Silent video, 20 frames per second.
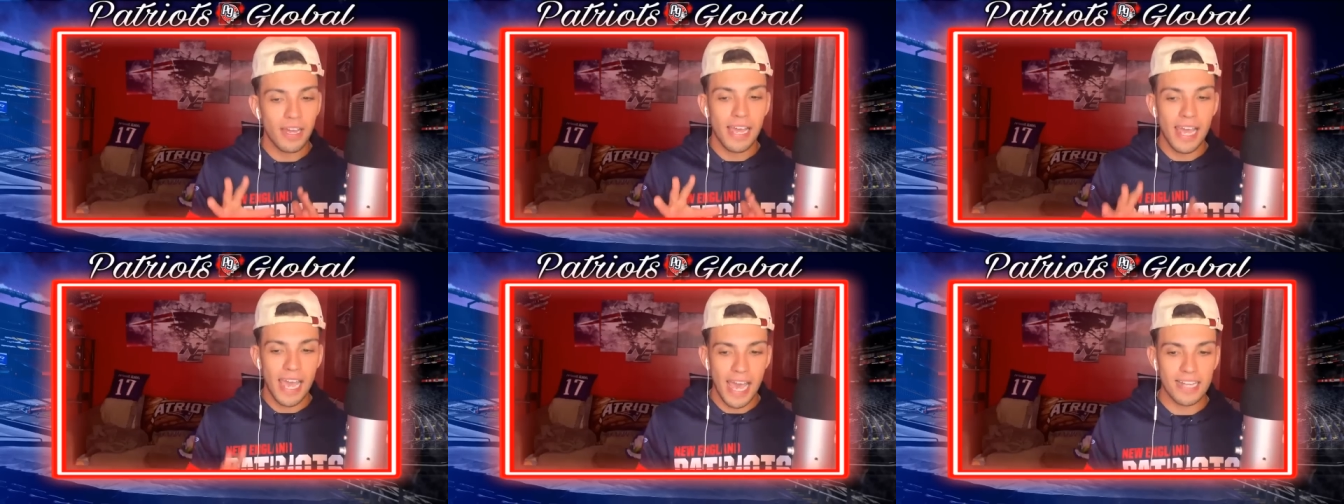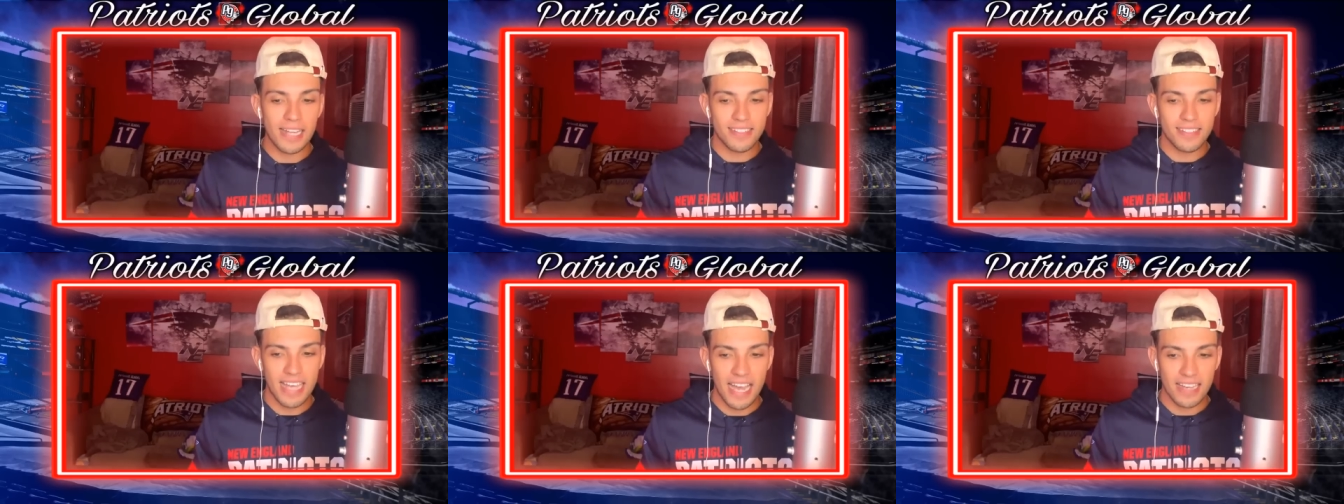
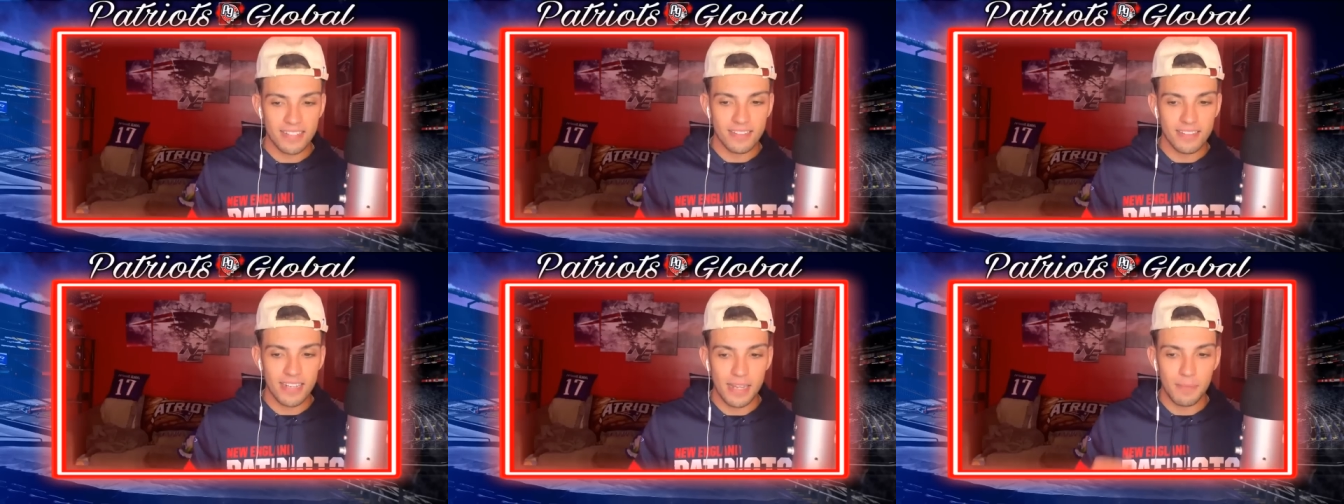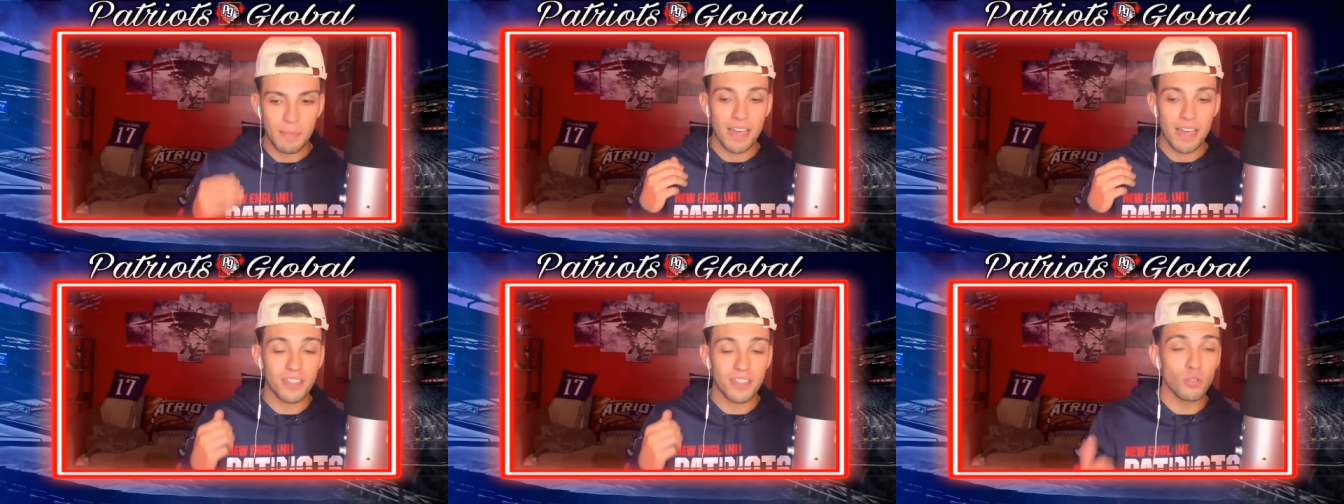had sacks today,
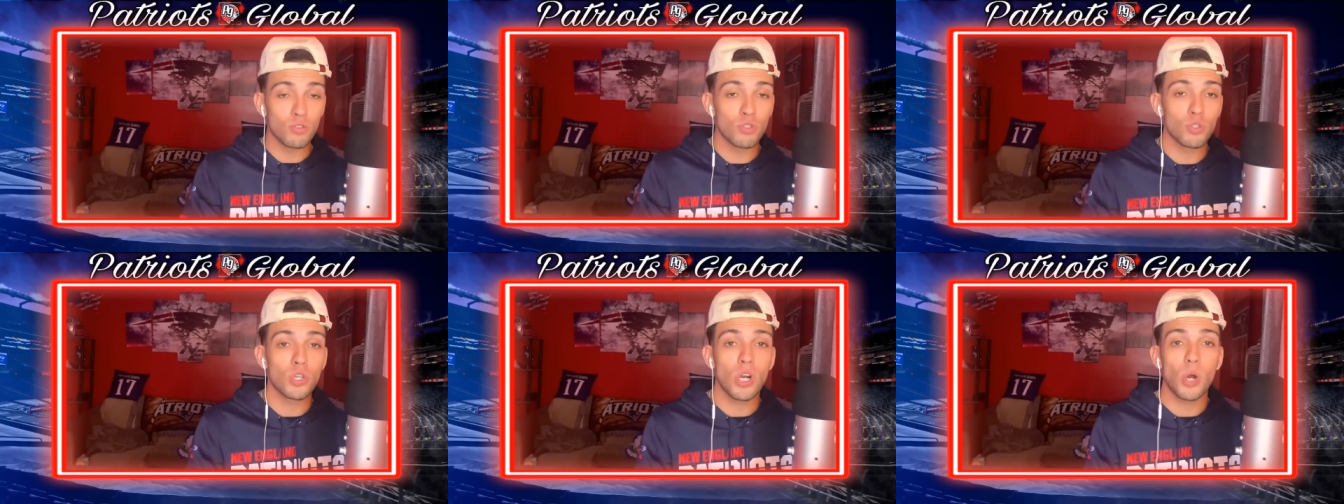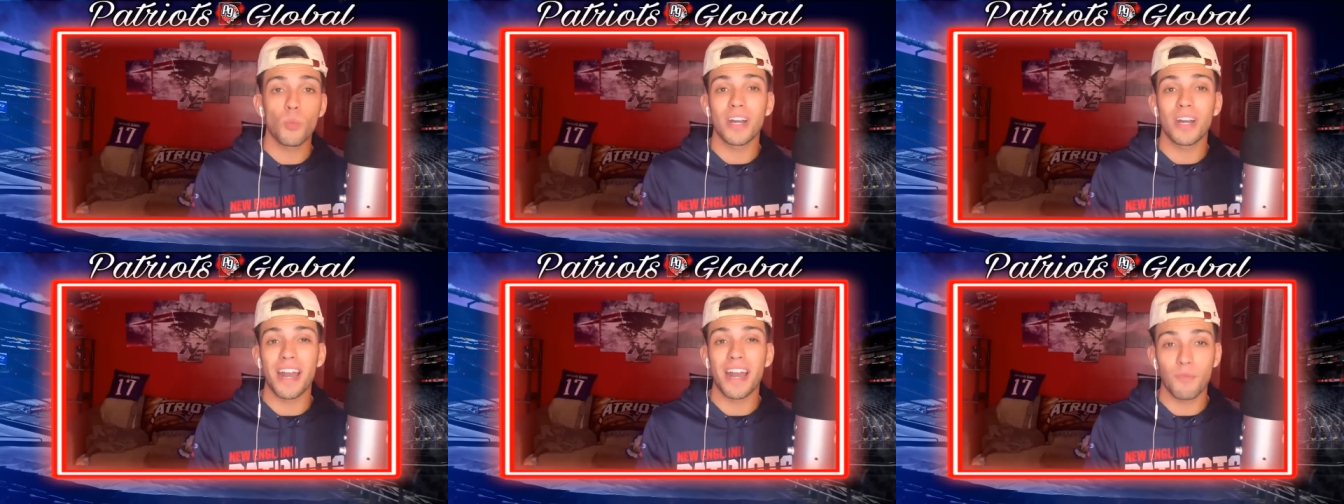Matthew Judon
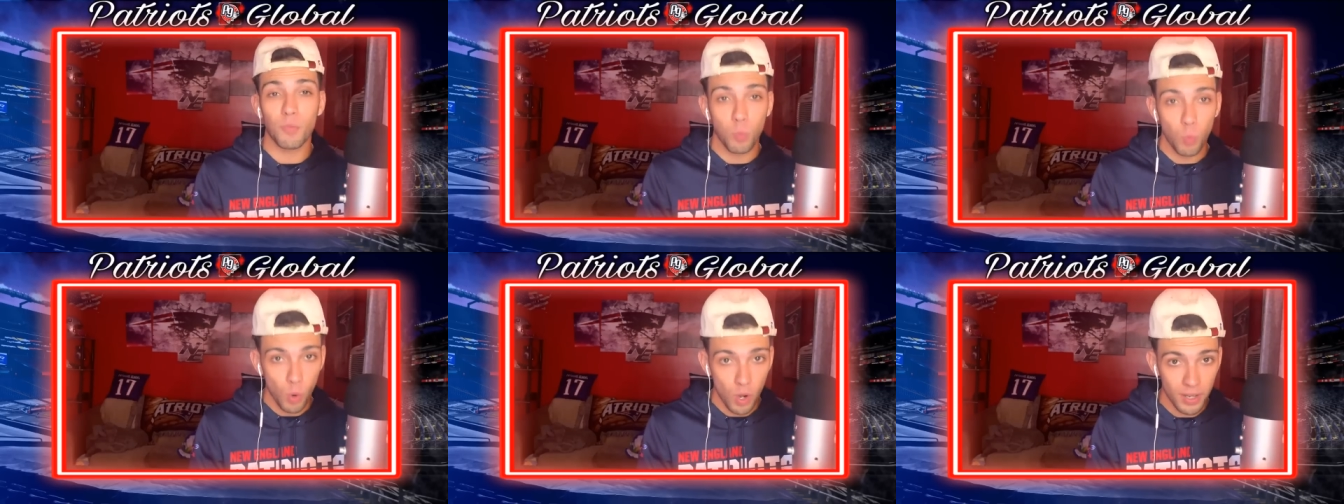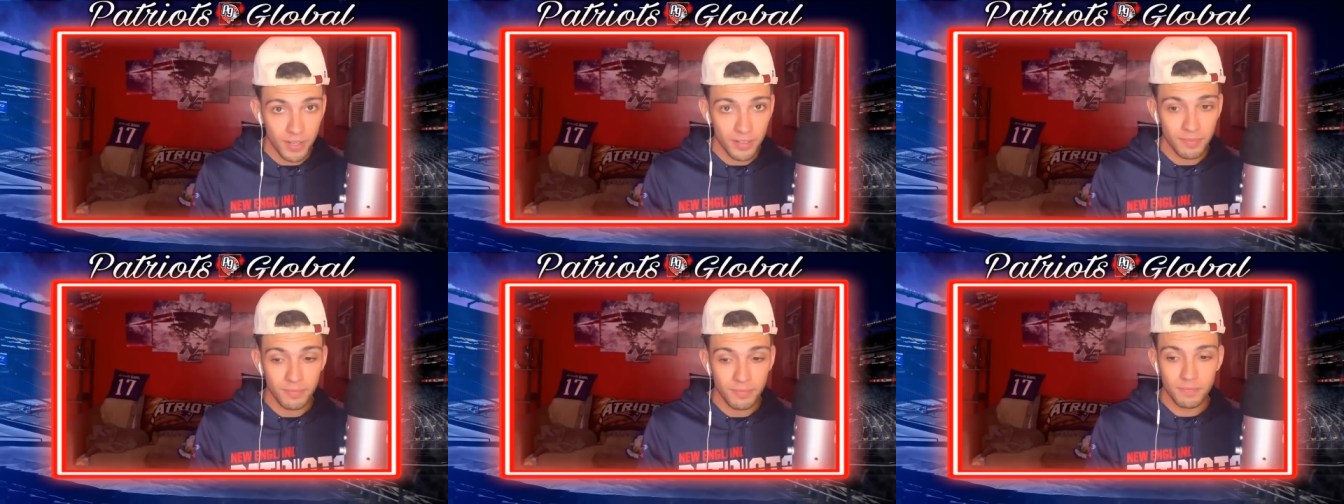would have had
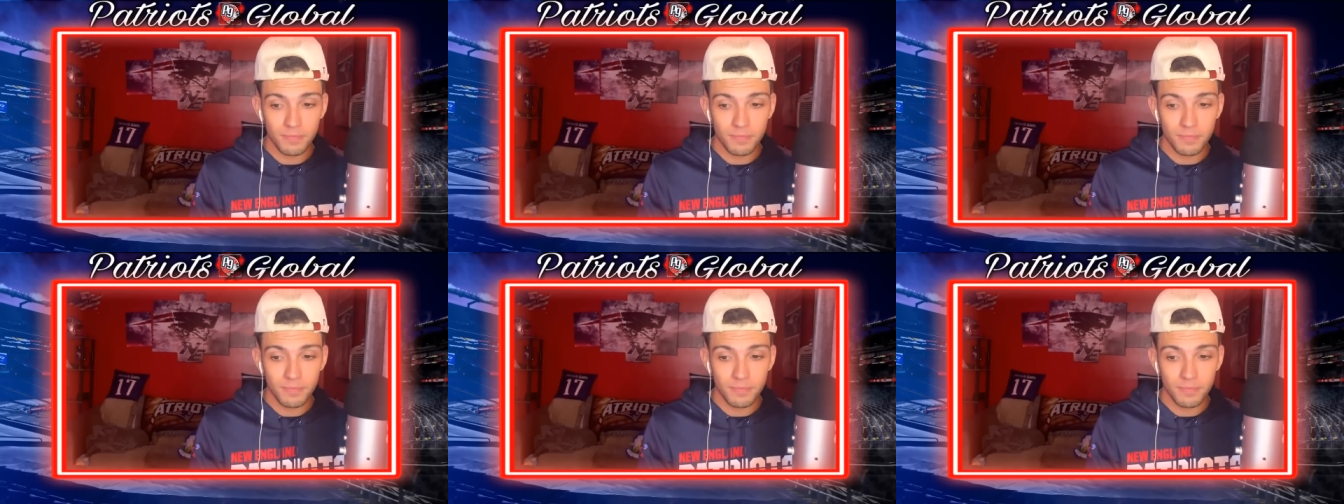one.